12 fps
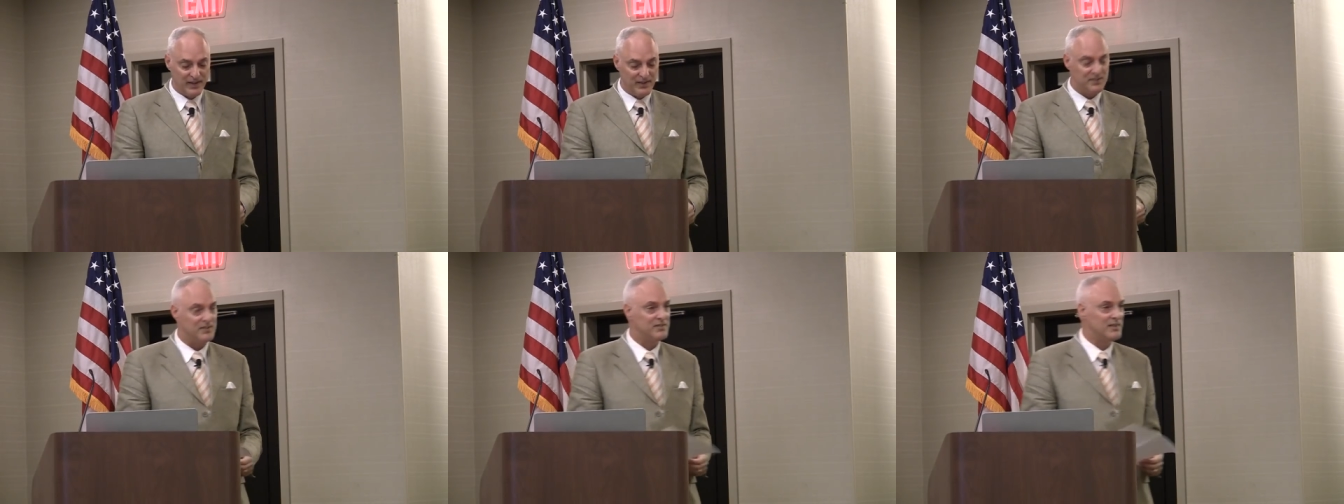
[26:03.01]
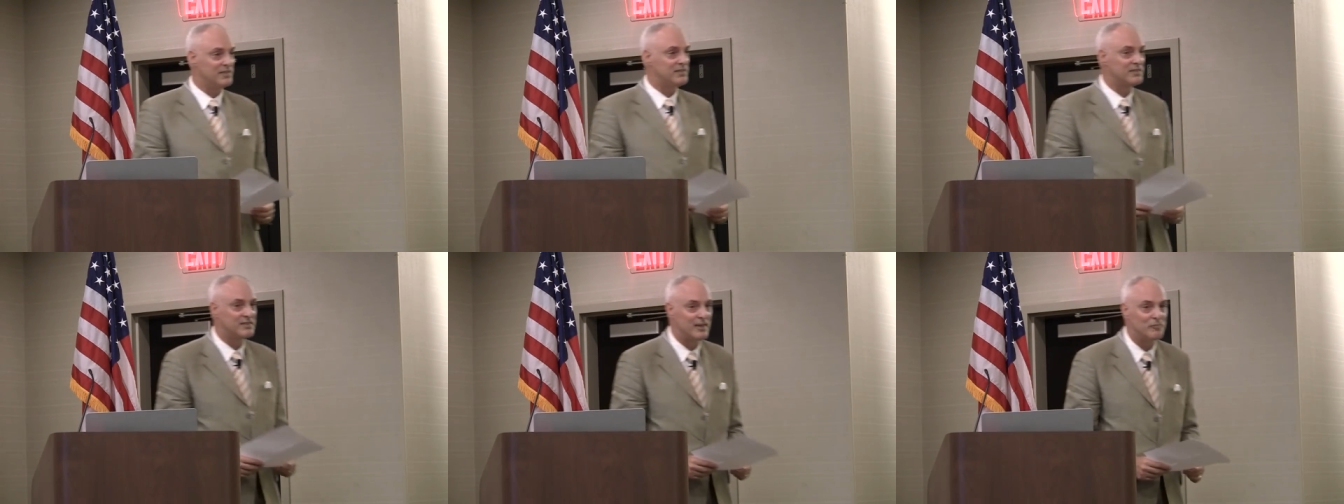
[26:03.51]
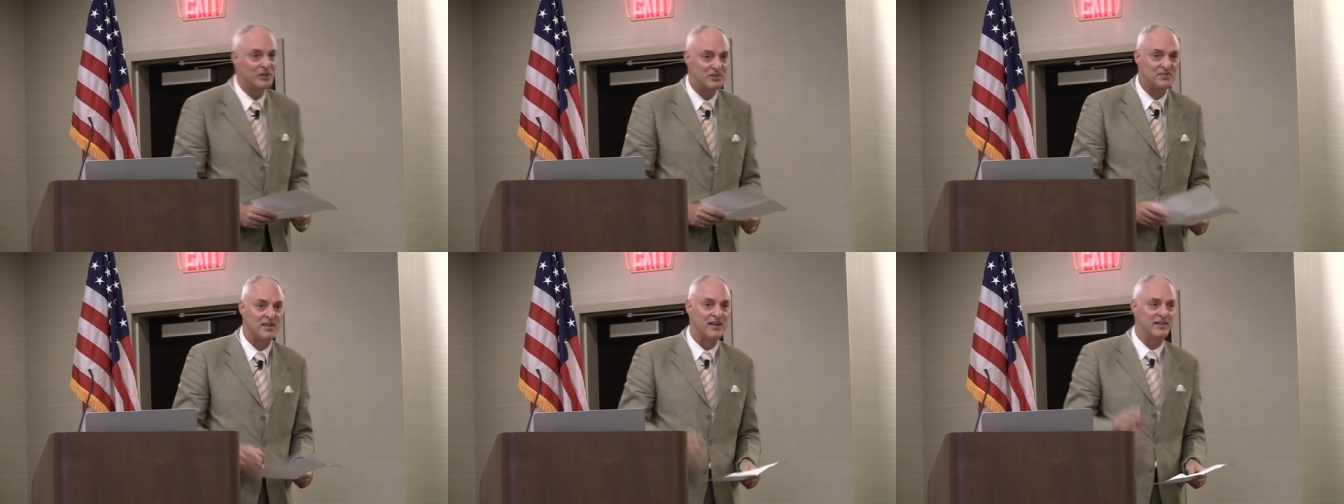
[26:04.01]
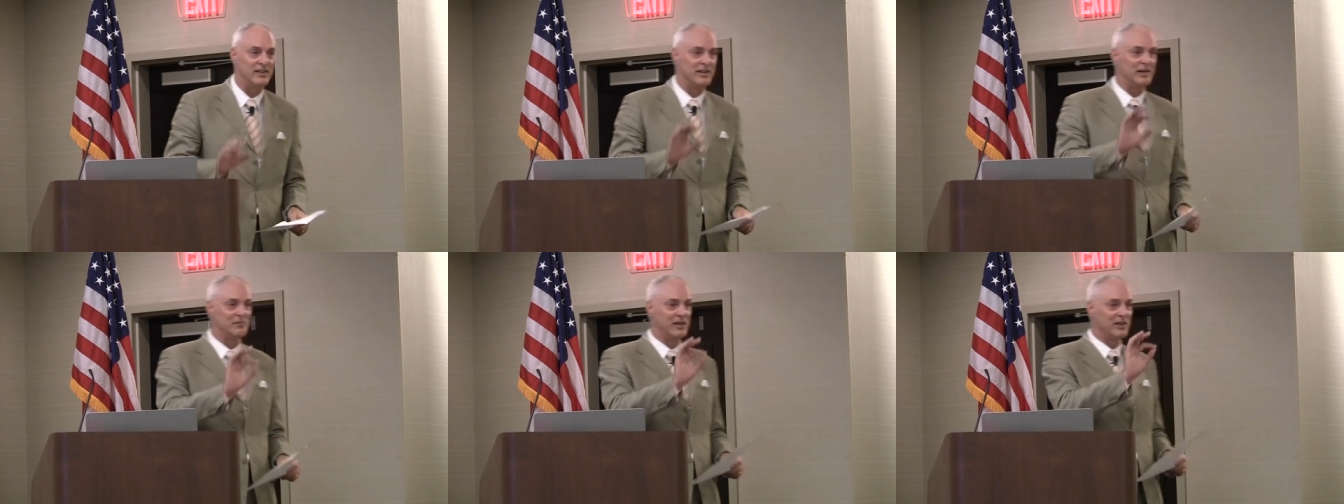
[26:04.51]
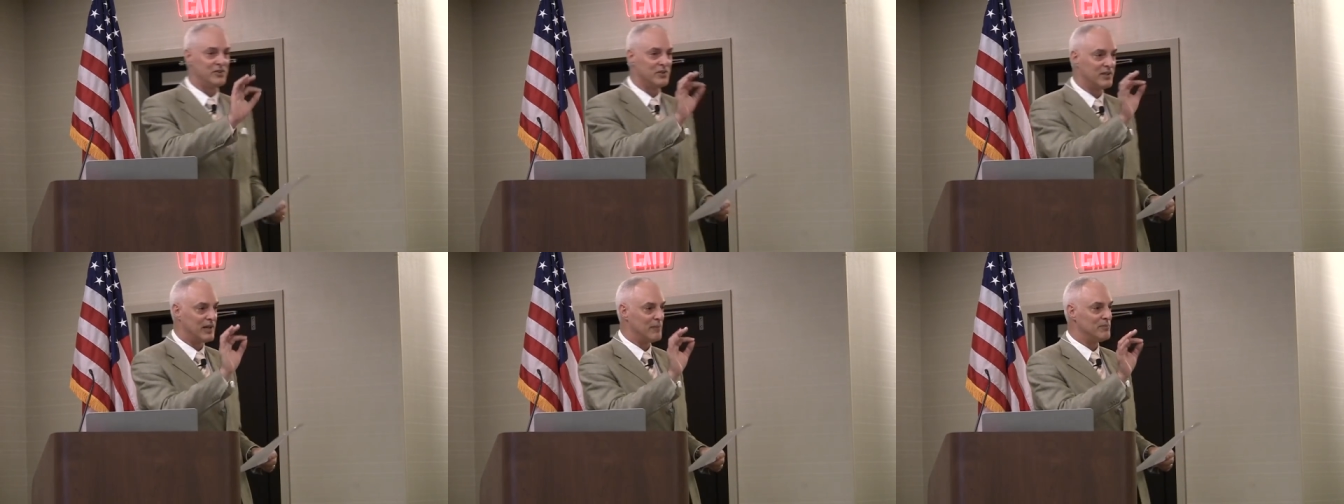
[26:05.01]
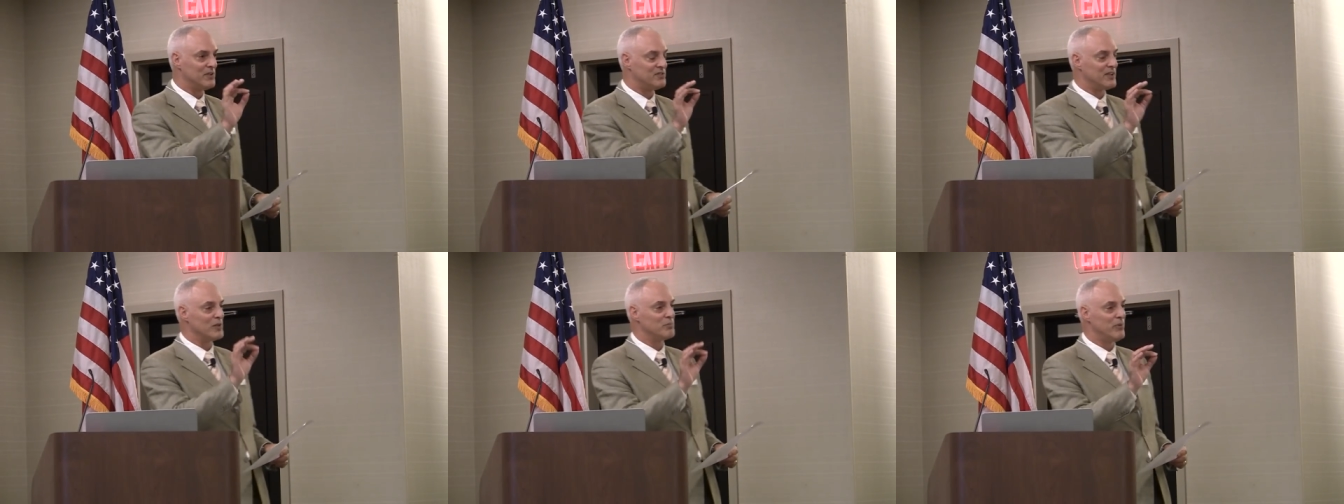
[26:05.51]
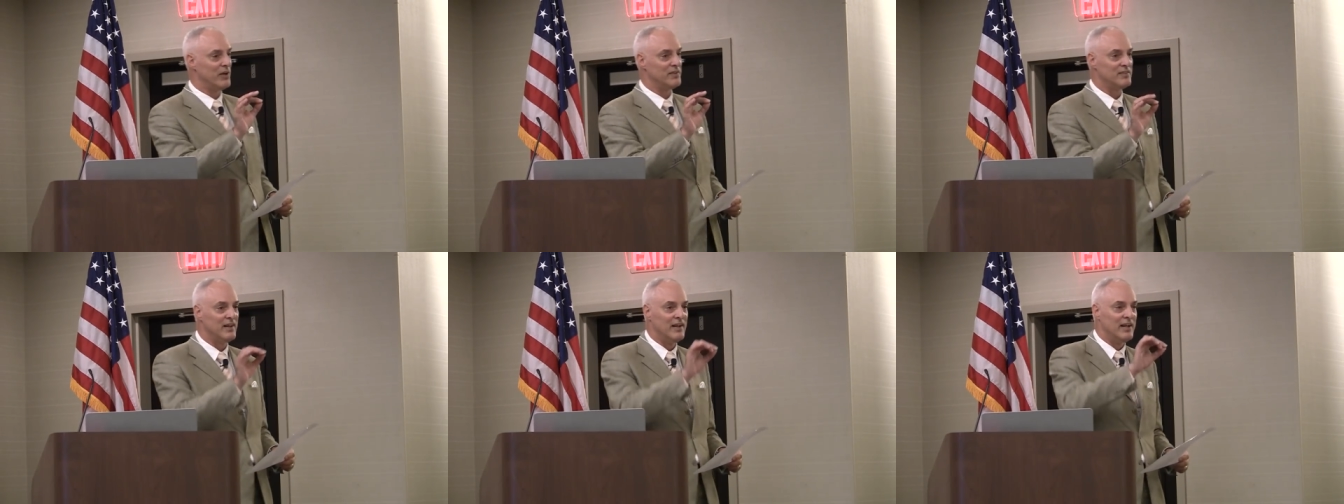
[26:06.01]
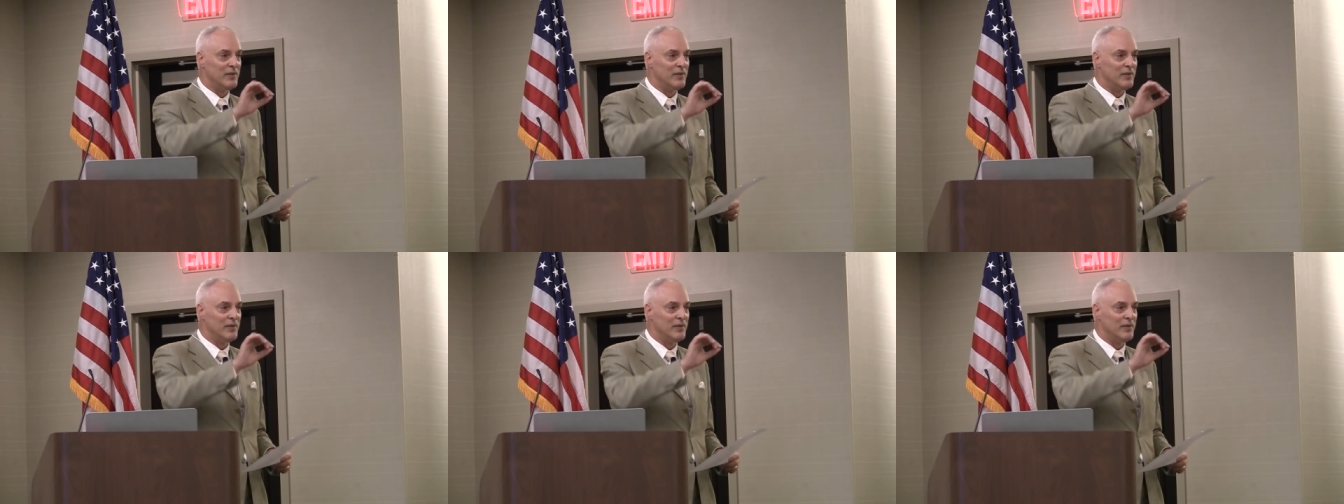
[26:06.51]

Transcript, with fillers: This is, this is somewhat subtle here, and I'm going to get to a couple of subtle points,